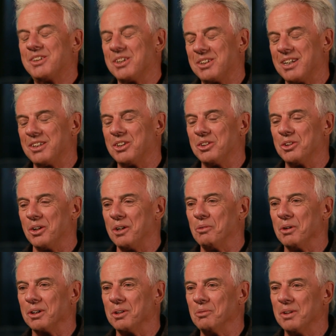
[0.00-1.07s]
it's just such a joy
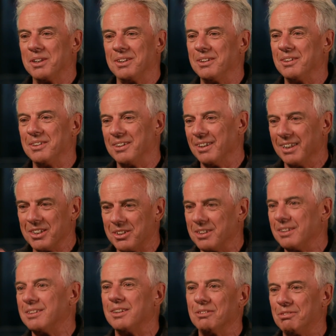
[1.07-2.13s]
working with you. You
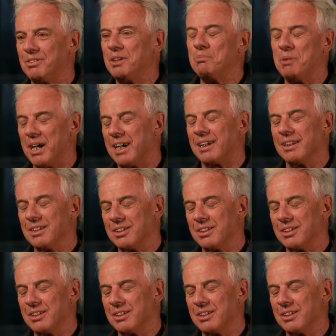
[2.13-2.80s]
listen, you feedback,